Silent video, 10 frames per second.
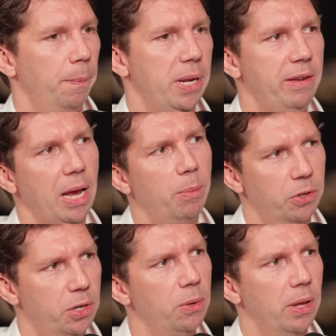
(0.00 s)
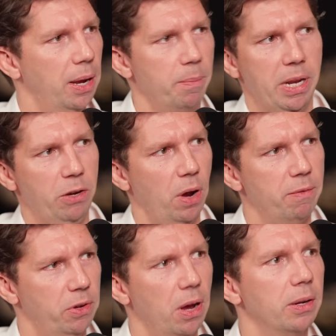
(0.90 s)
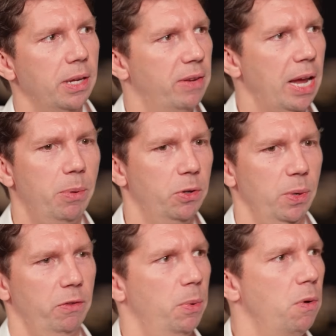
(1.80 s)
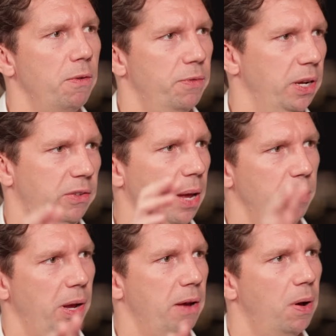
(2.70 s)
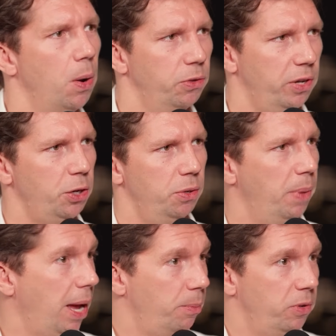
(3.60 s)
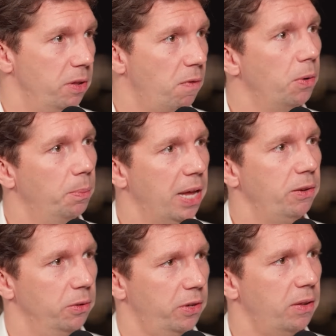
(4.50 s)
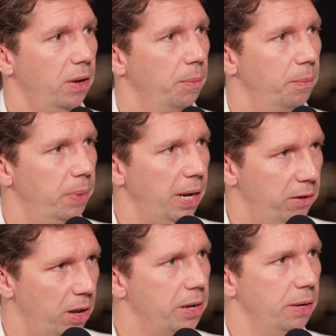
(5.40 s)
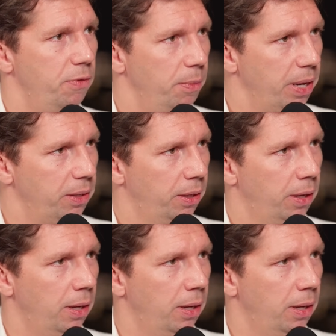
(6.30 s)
But he's able to do that, and many drivers aren't. He's able to explore off and accept they have a whole session, perhaps in the wrong place on setup, but he's learning from it.